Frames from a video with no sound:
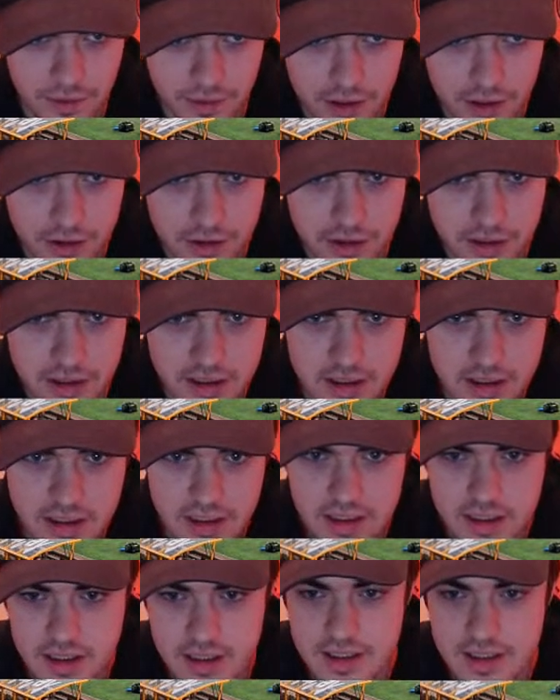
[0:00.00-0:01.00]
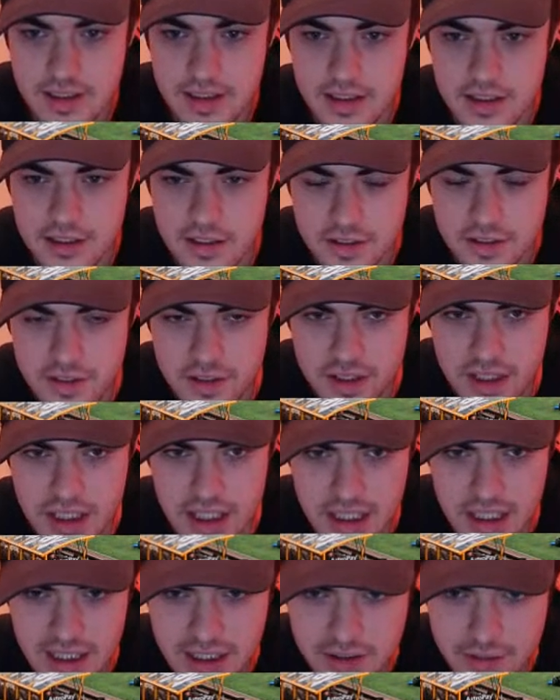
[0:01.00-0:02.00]
Road. So
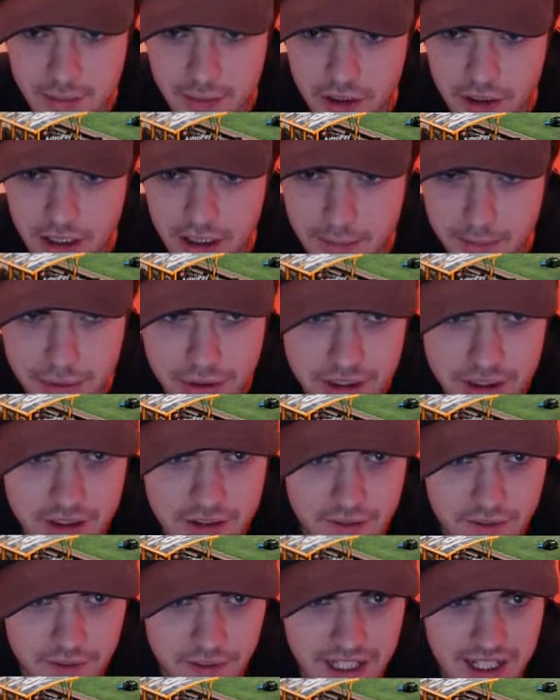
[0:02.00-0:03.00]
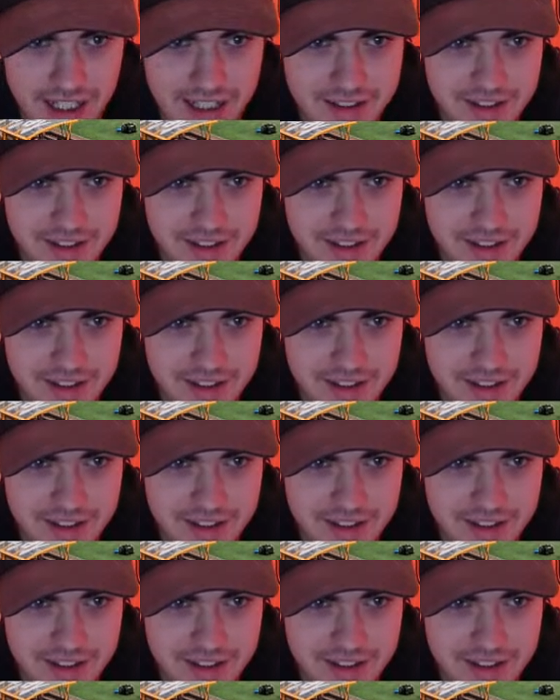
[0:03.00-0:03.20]
yeah, that's my prediction for that.